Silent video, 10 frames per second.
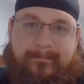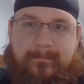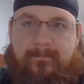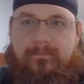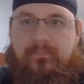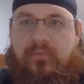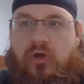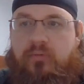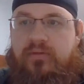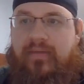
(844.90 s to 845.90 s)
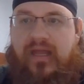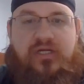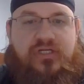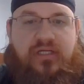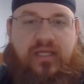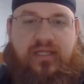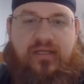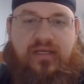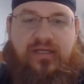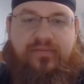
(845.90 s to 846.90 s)
Mm, hope to manage it,
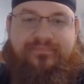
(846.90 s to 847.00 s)
and uh,